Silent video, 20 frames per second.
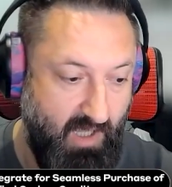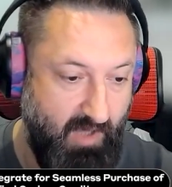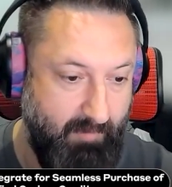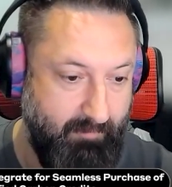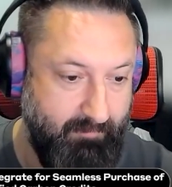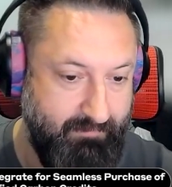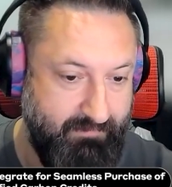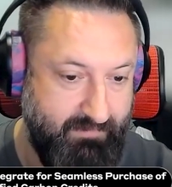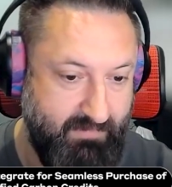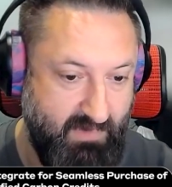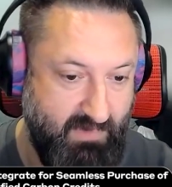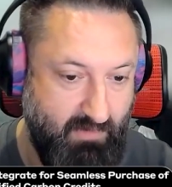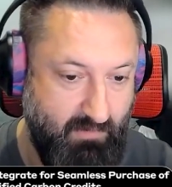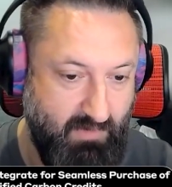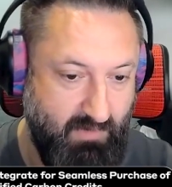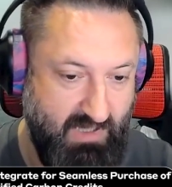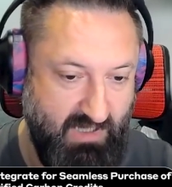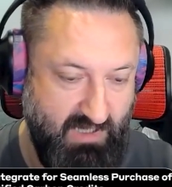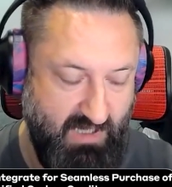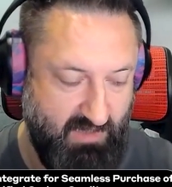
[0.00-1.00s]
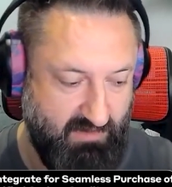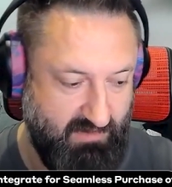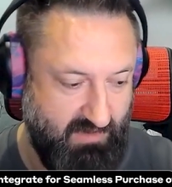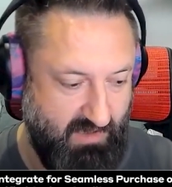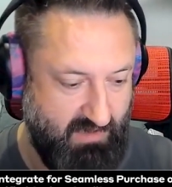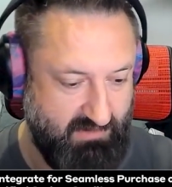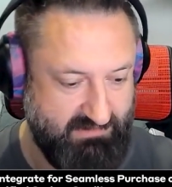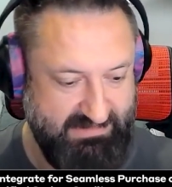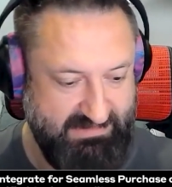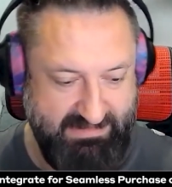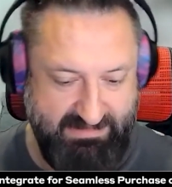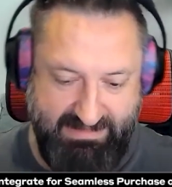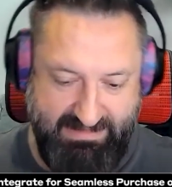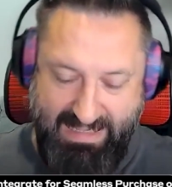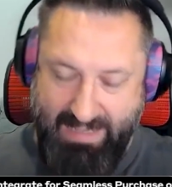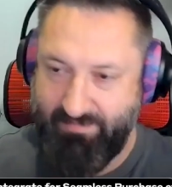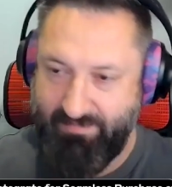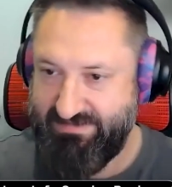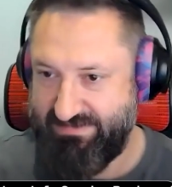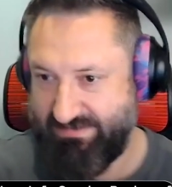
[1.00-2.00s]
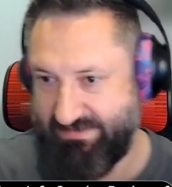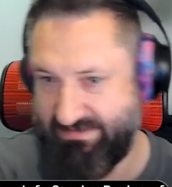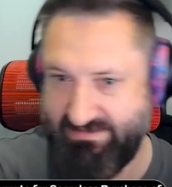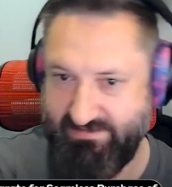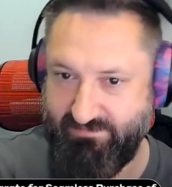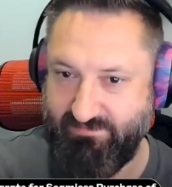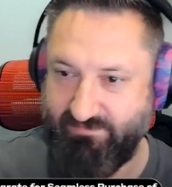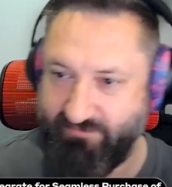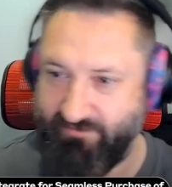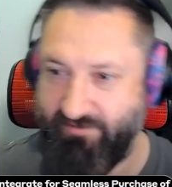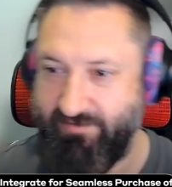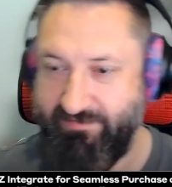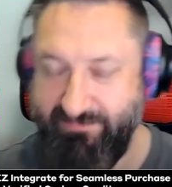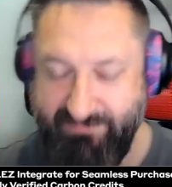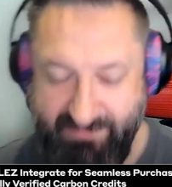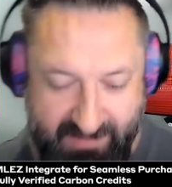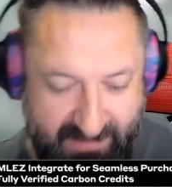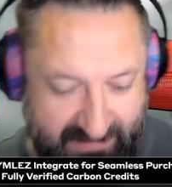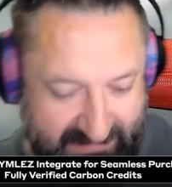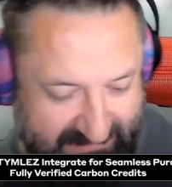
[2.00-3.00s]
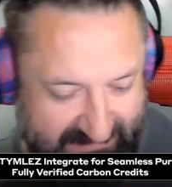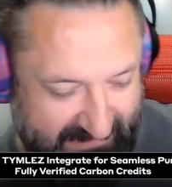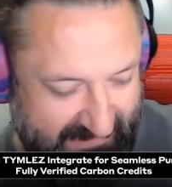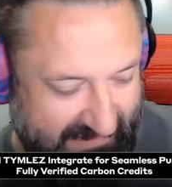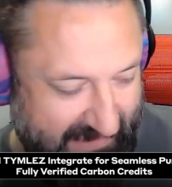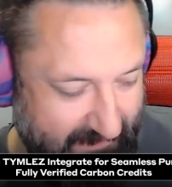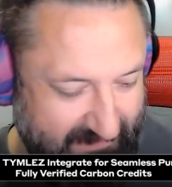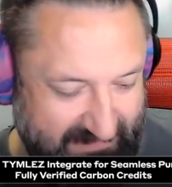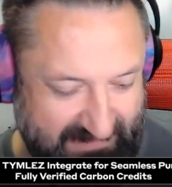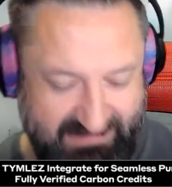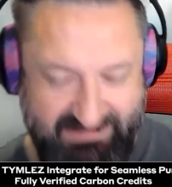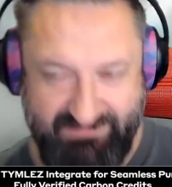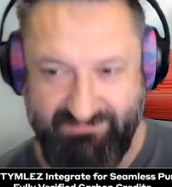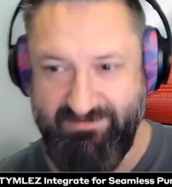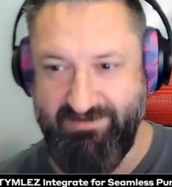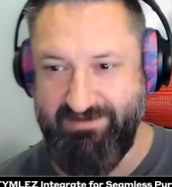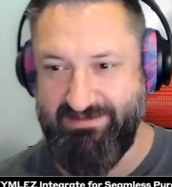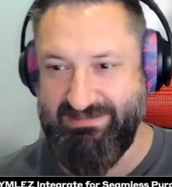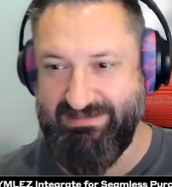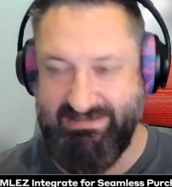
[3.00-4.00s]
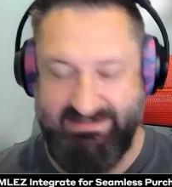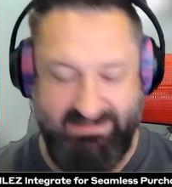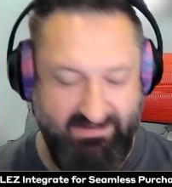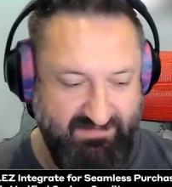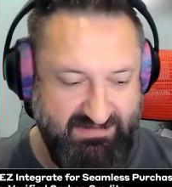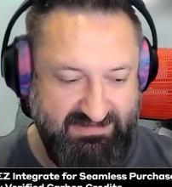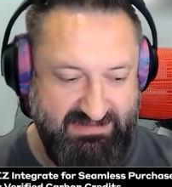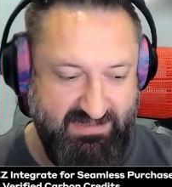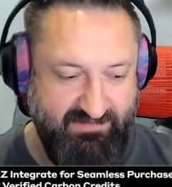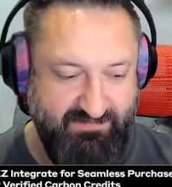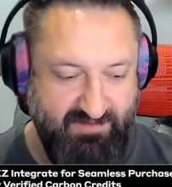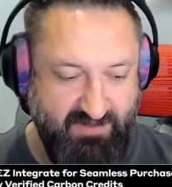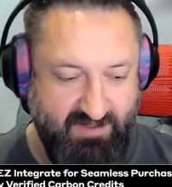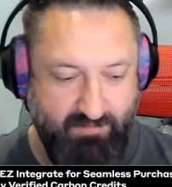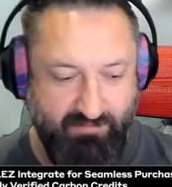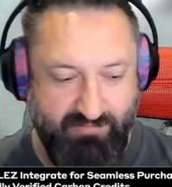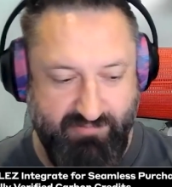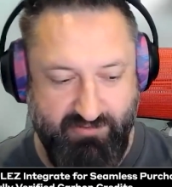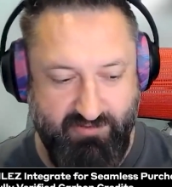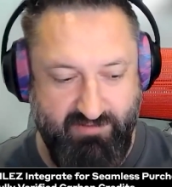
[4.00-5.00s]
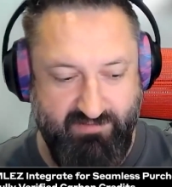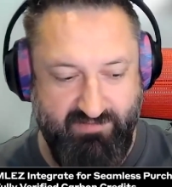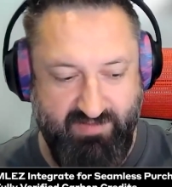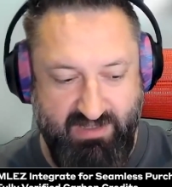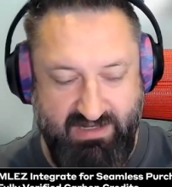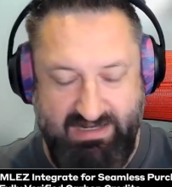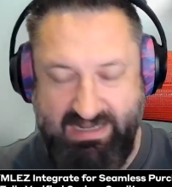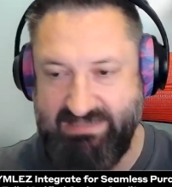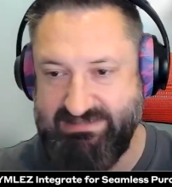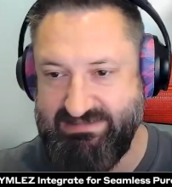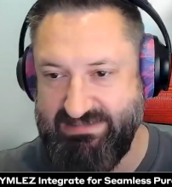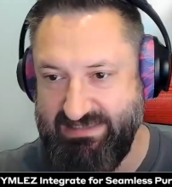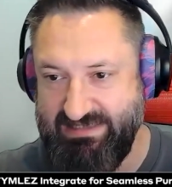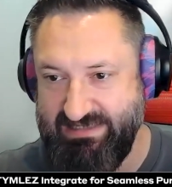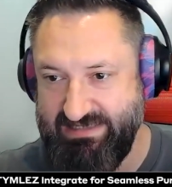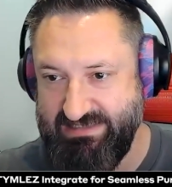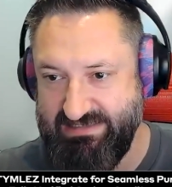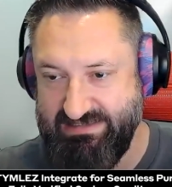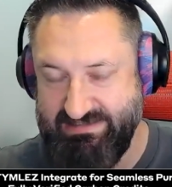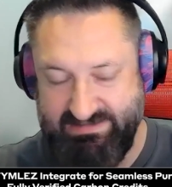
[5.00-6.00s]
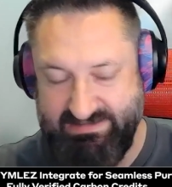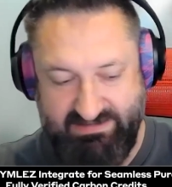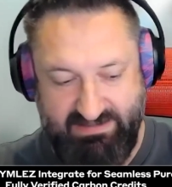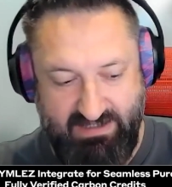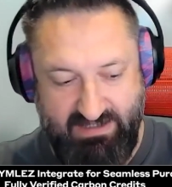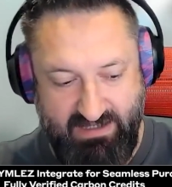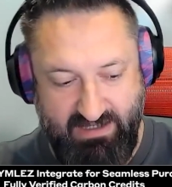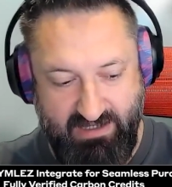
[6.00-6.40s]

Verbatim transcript: Well, I'll take the capitalism route first. And the capitalism route is obviously if you can prove that an asset is